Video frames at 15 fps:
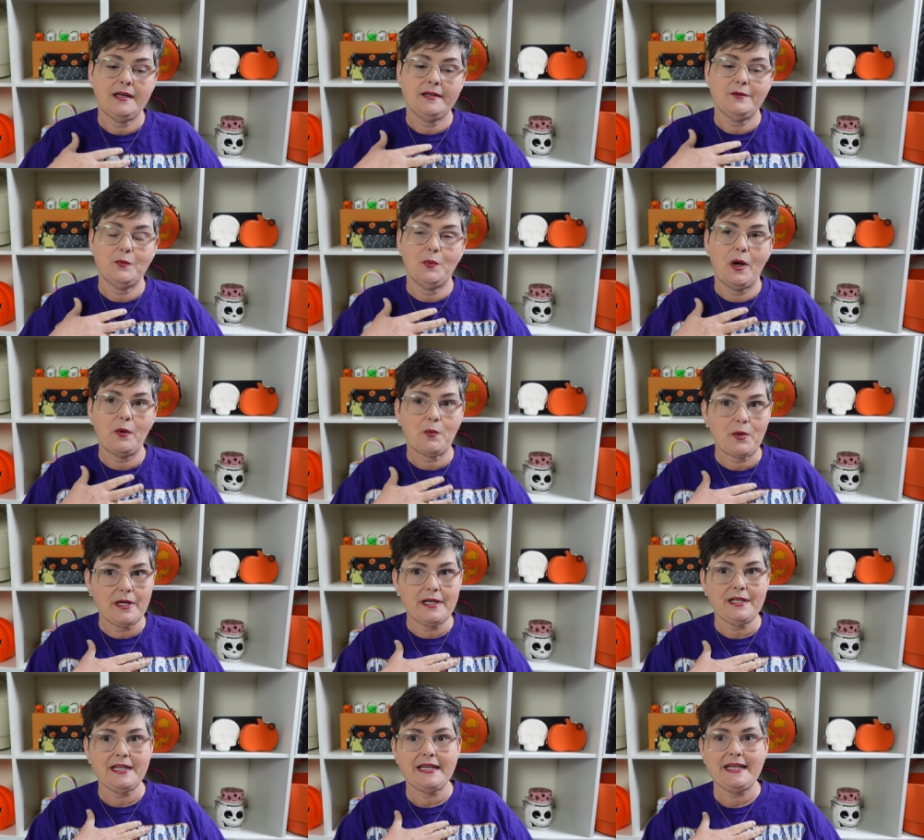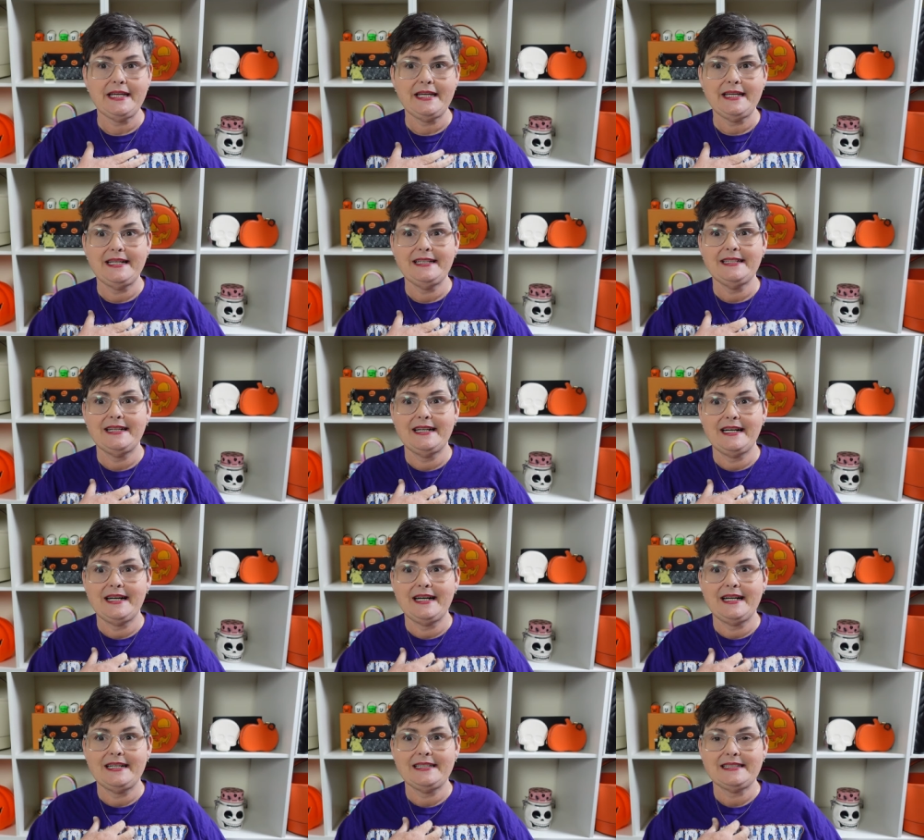what really
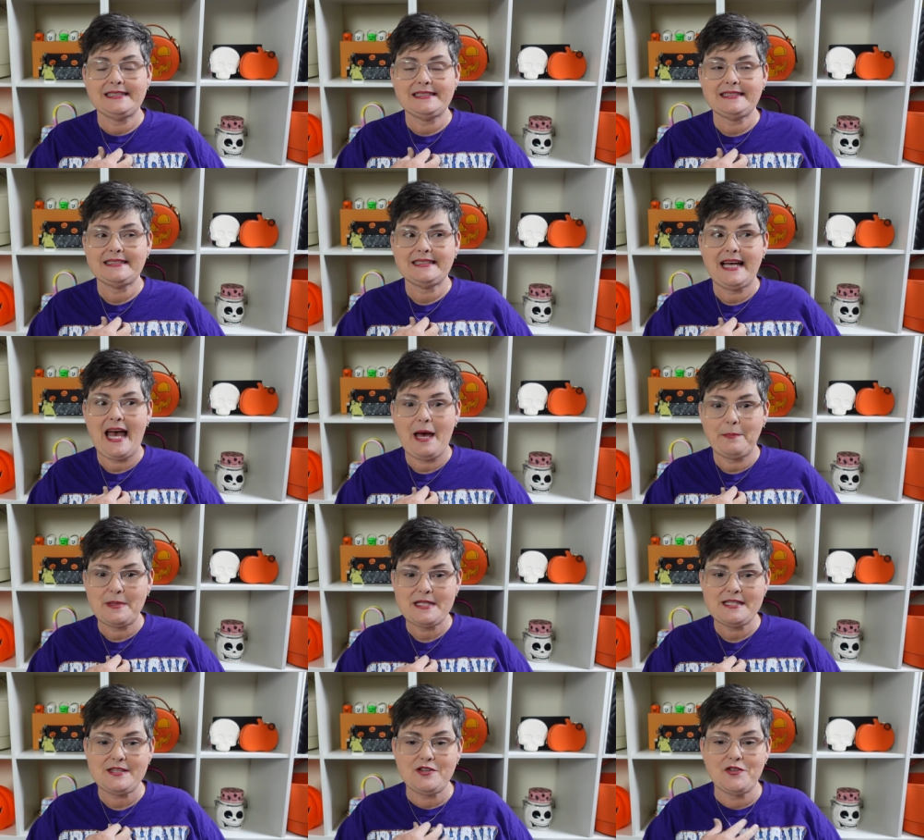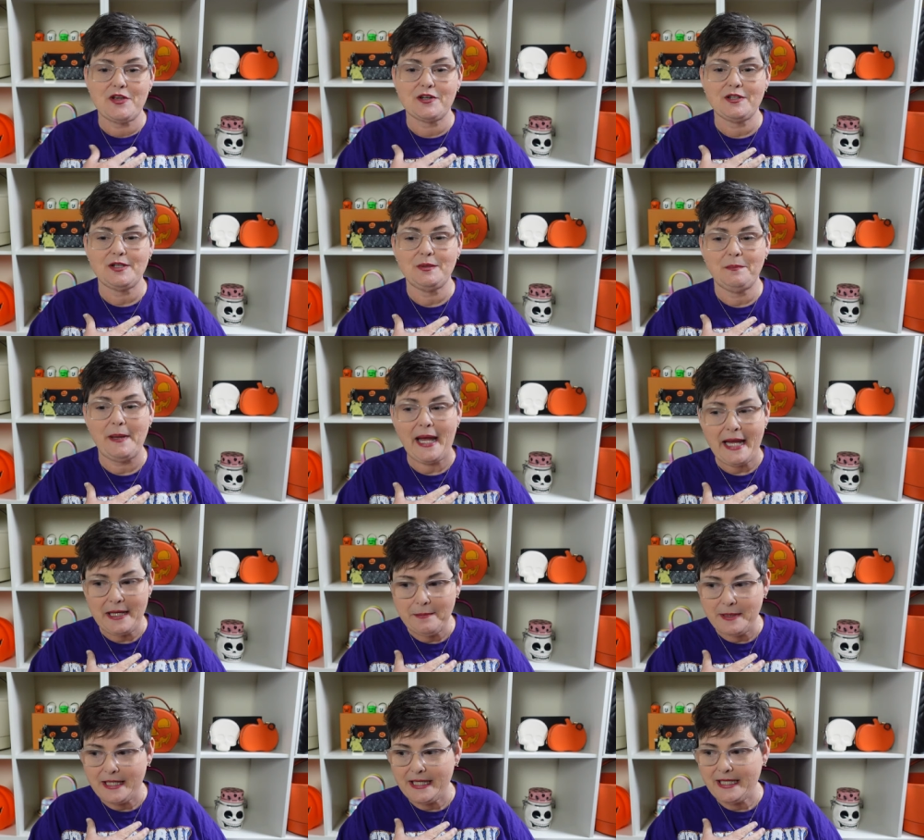happens to their little
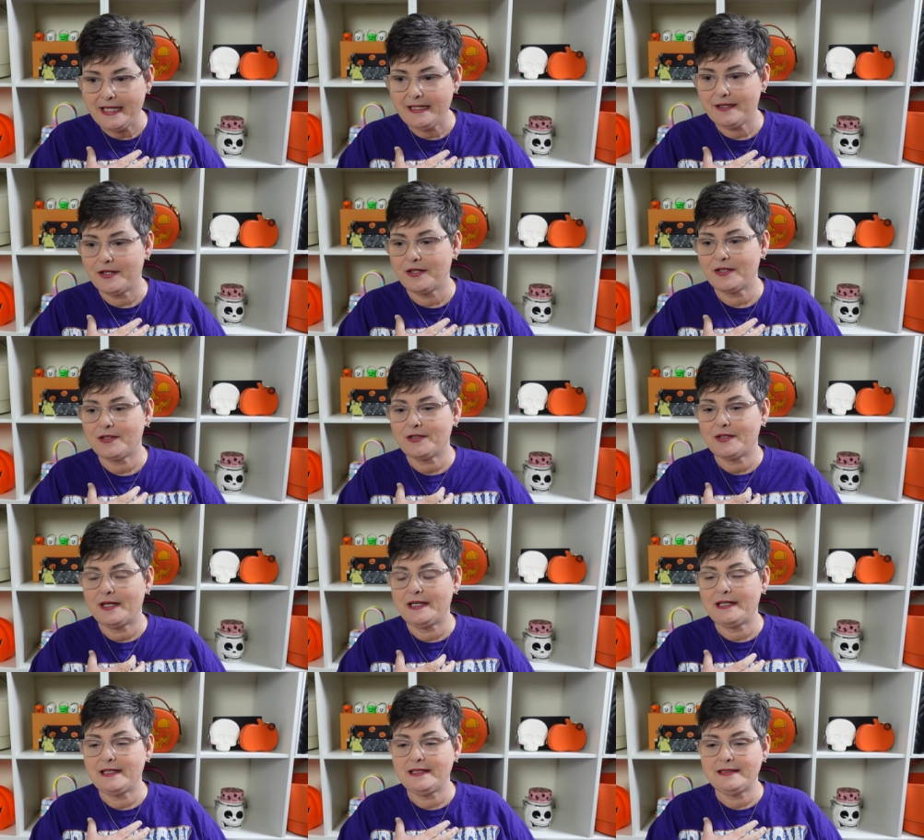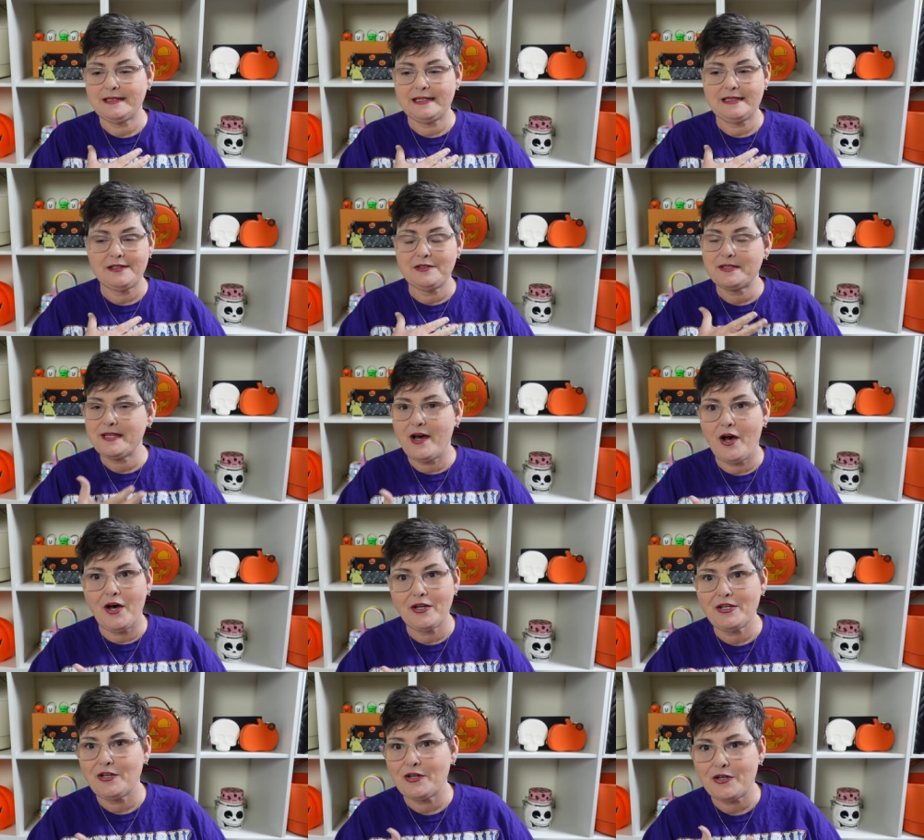baby, their little
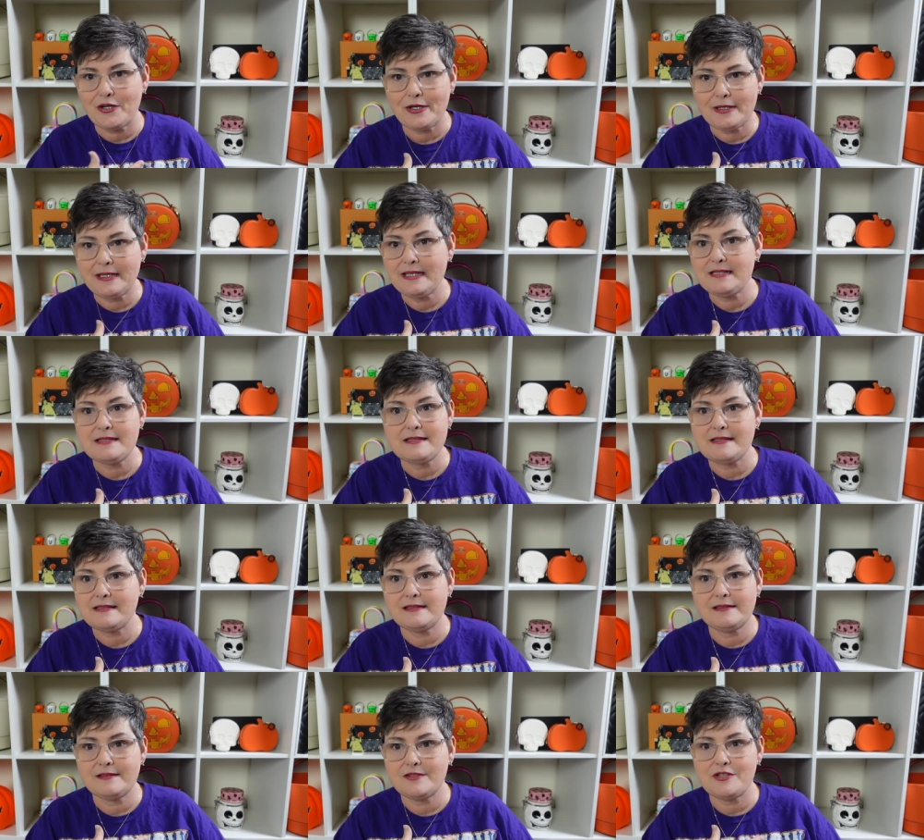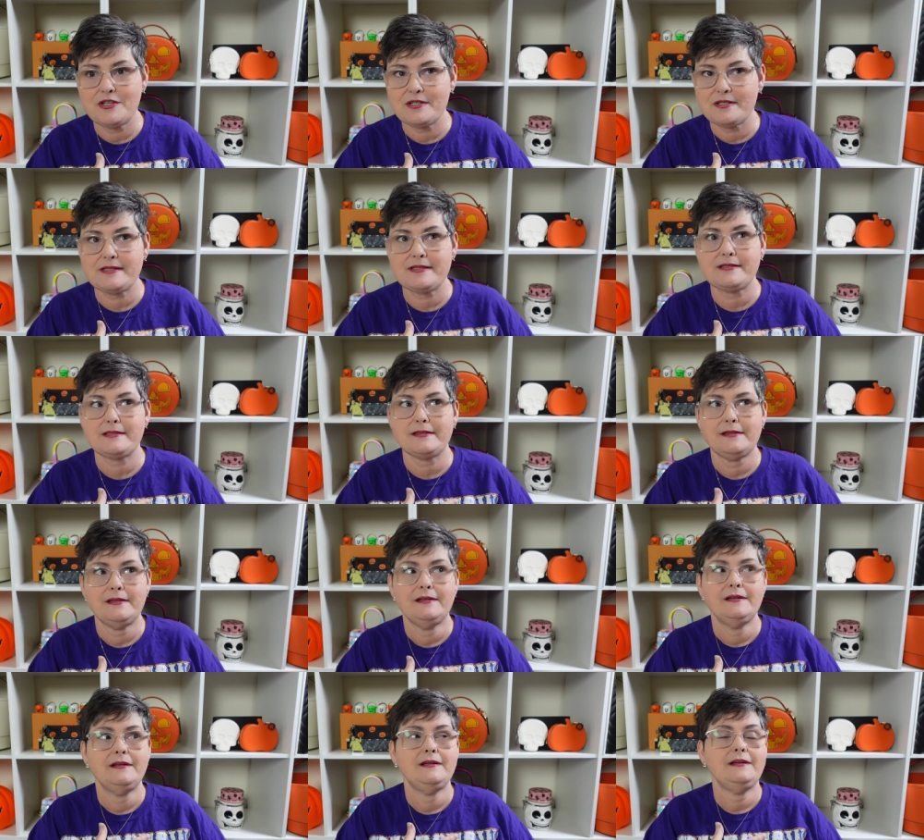toddler, is just
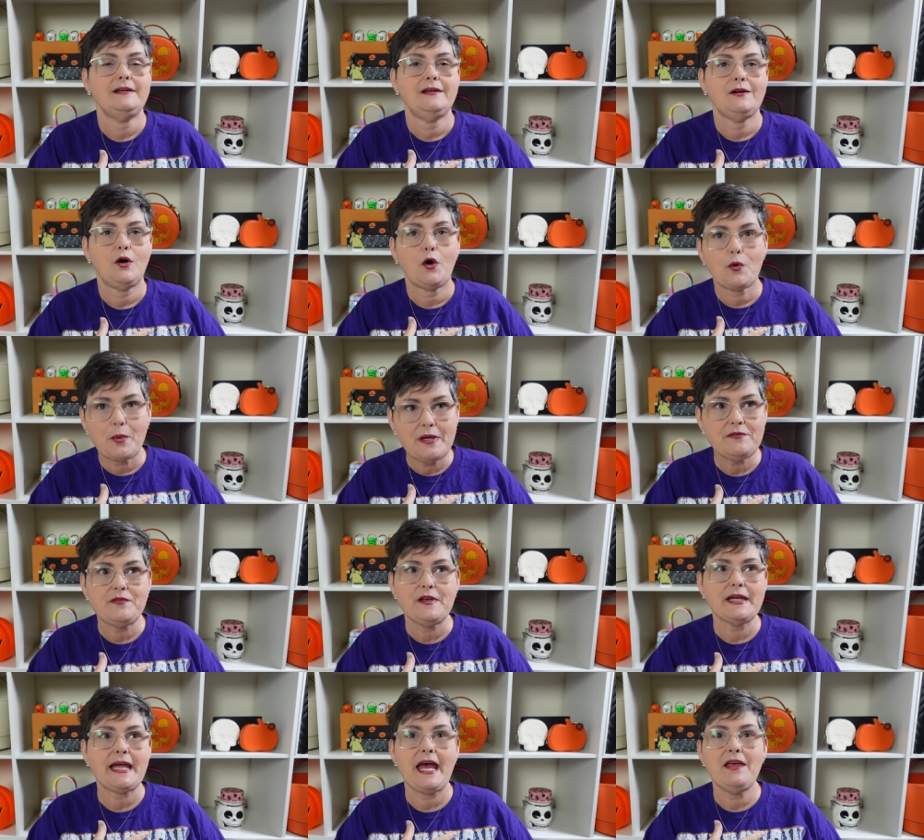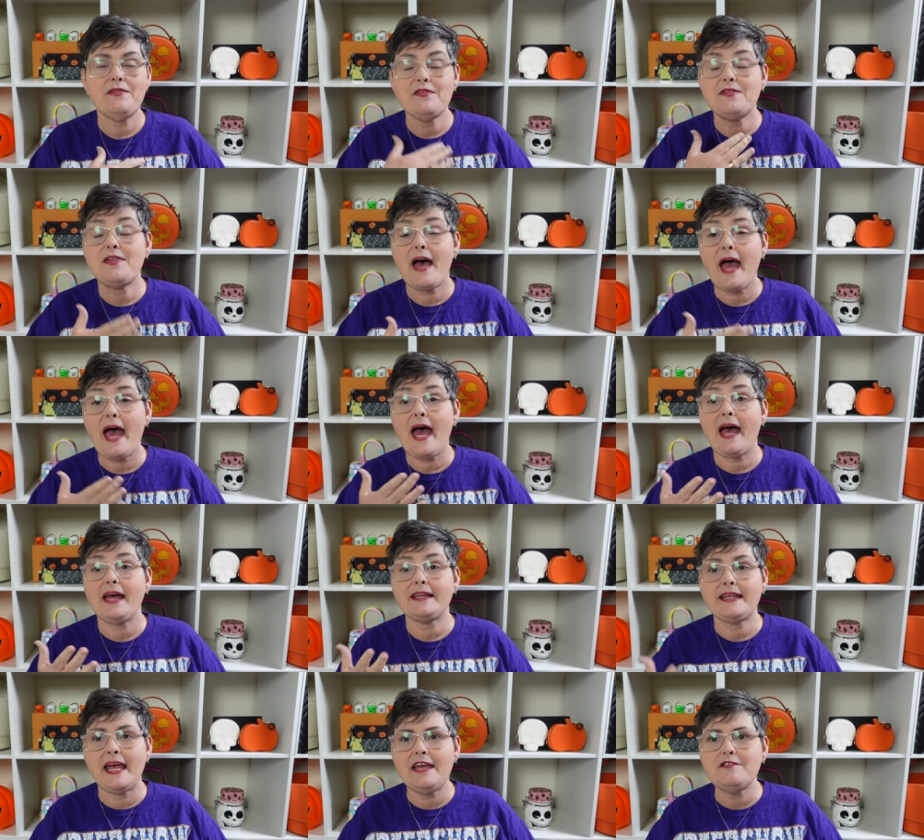horrific, and that
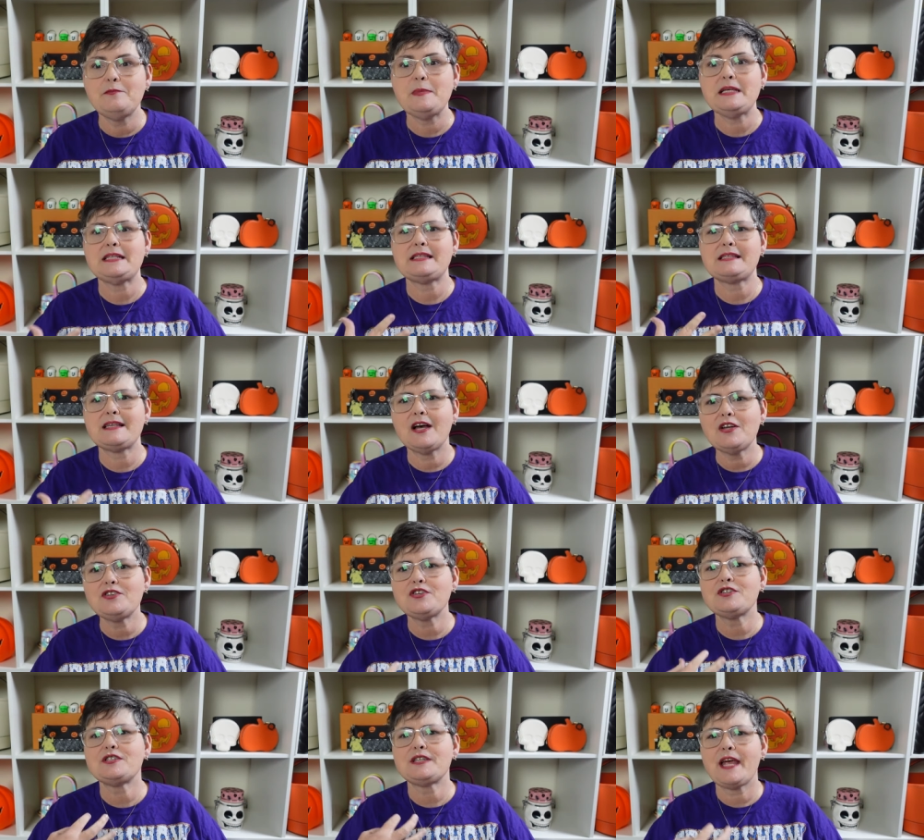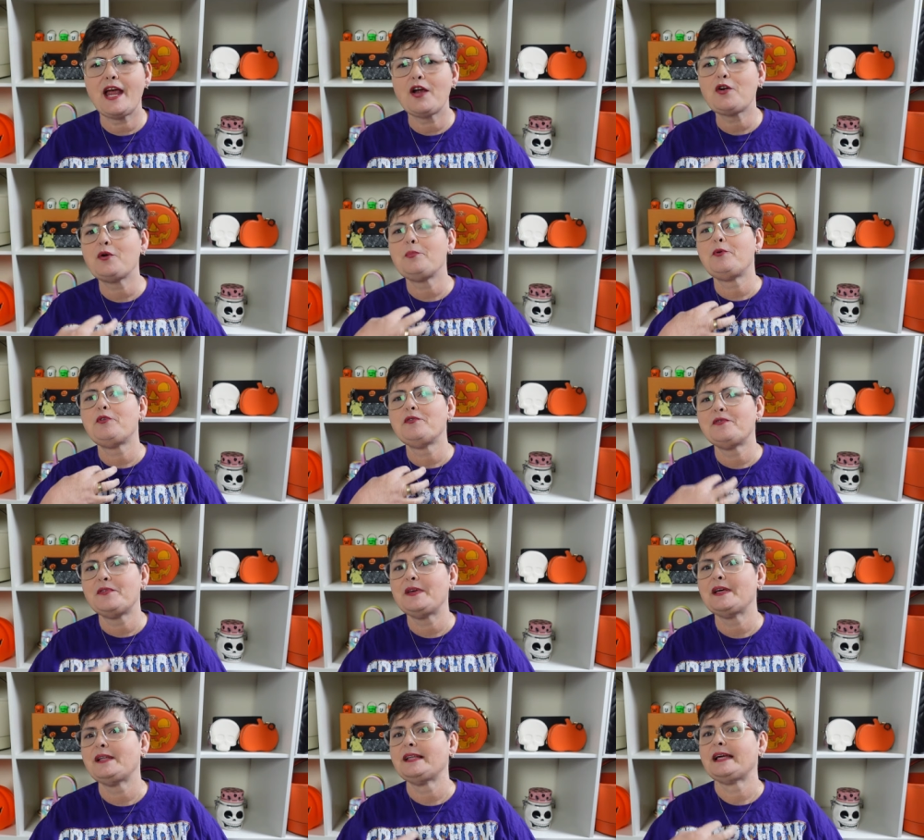gave me such a terrible
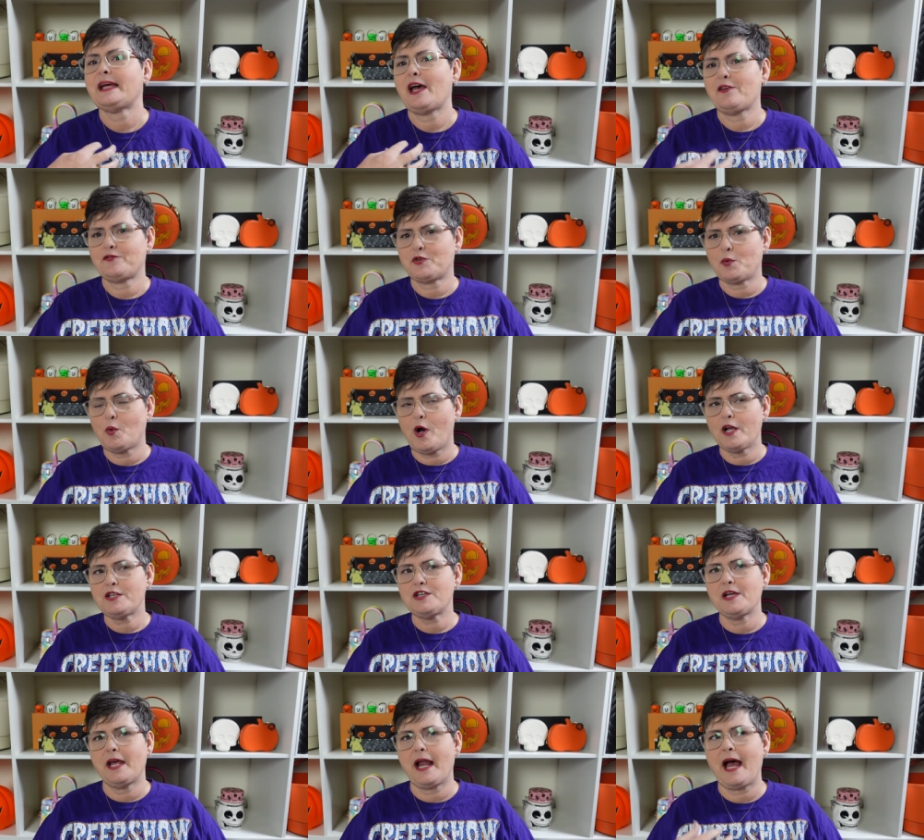feeling after watching it.